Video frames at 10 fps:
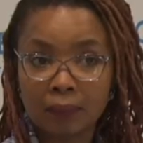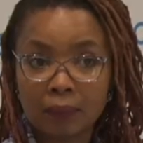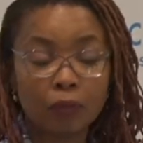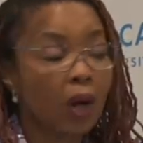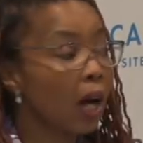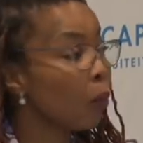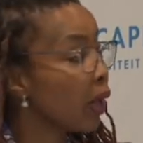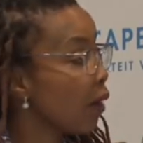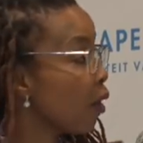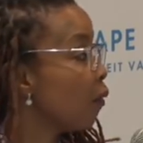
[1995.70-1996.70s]
For how we
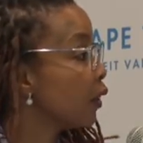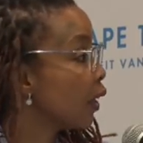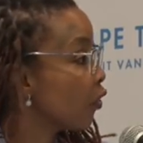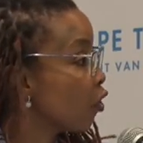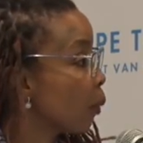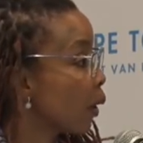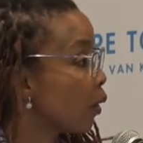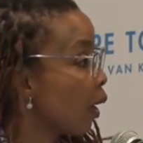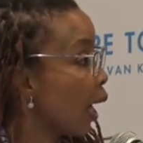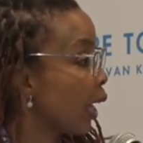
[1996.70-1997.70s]
have conversations about
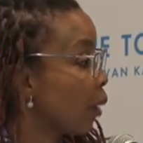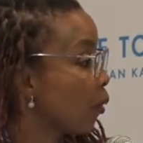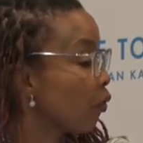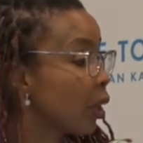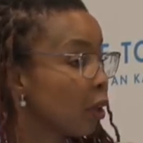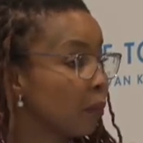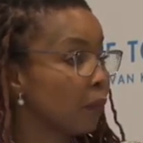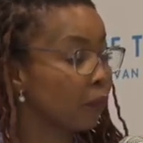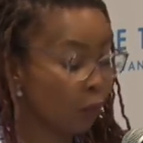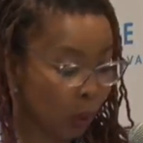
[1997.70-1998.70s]
academic freedom,
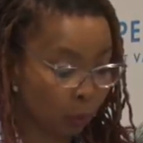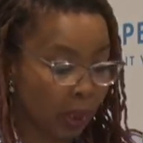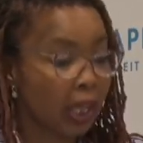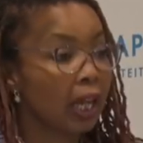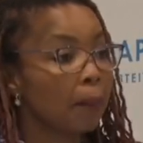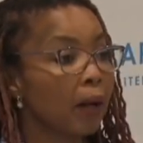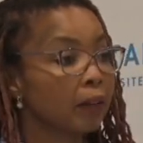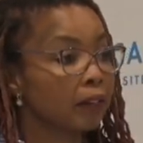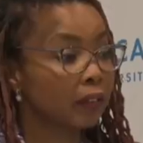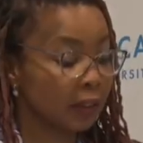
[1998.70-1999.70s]
for what we think
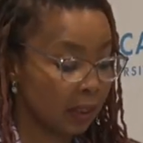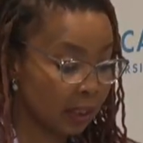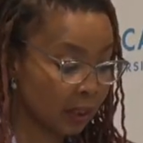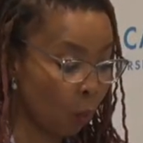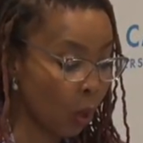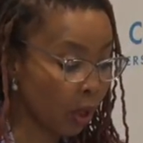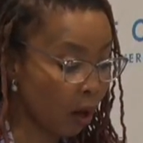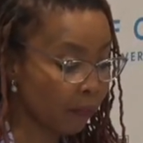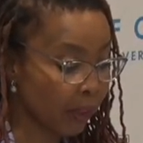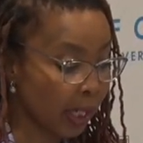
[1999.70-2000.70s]
about the work
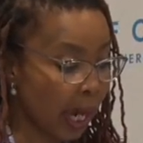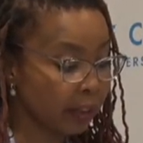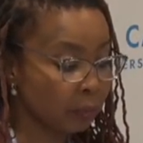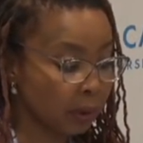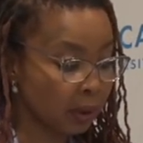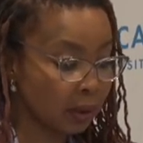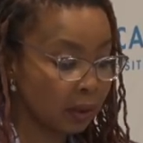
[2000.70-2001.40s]
of the academy,